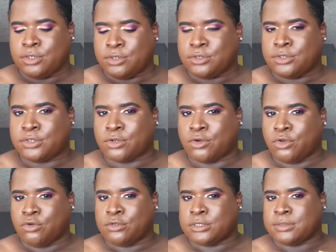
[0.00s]
So
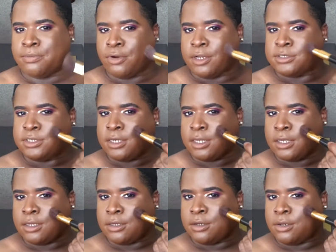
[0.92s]
you just press it
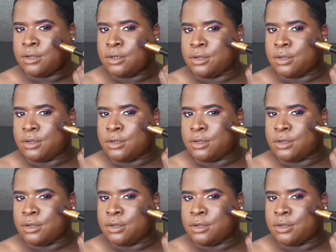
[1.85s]
in,